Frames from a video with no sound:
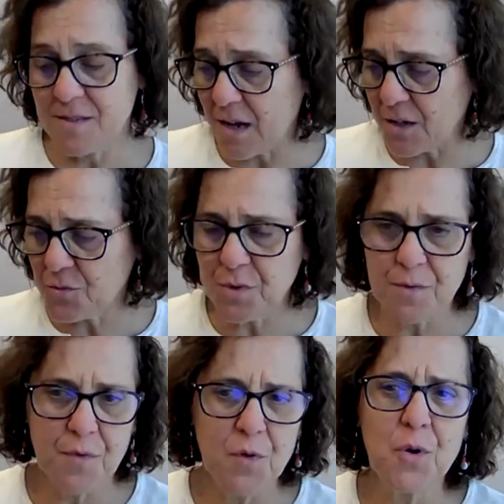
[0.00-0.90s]
start with
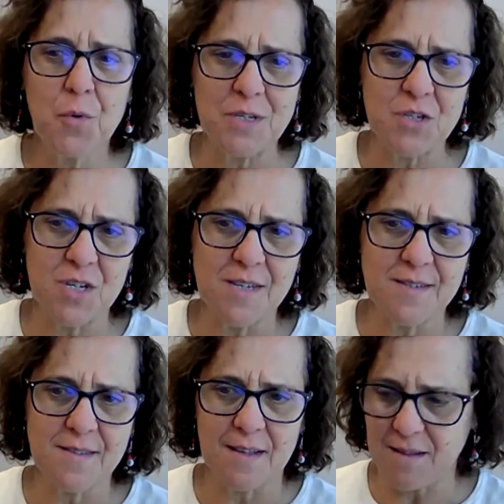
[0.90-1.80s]
a few
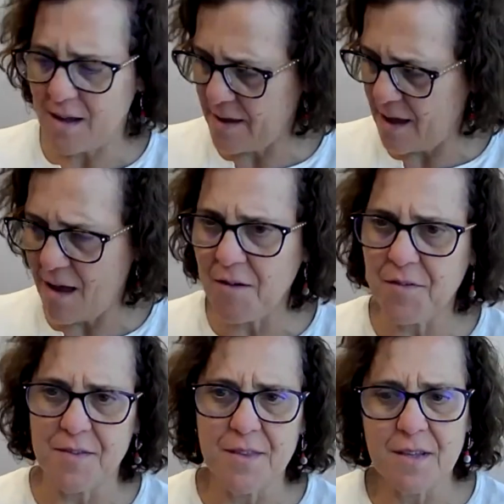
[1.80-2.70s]
questions that I have,
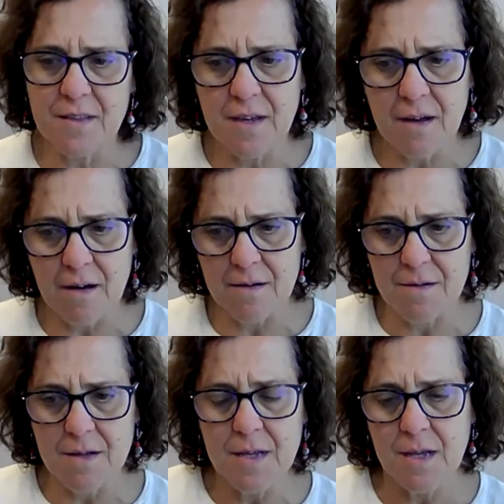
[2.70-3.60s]
and then there are
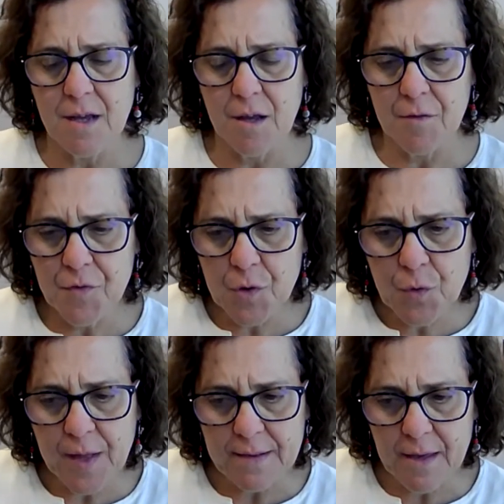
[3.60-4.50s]
a
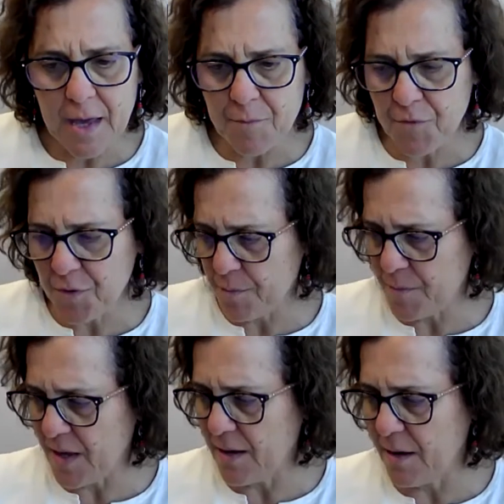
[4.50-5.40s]
few that came from
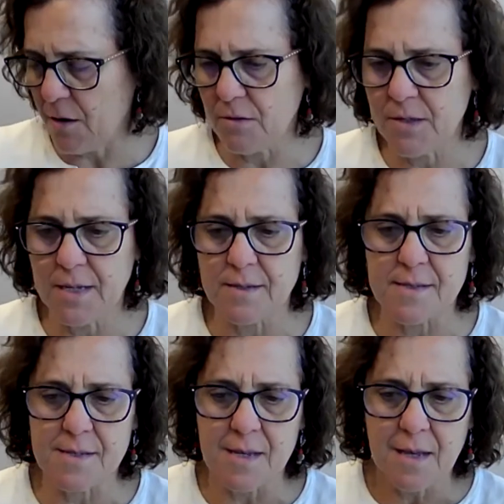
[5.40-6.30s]
the audience.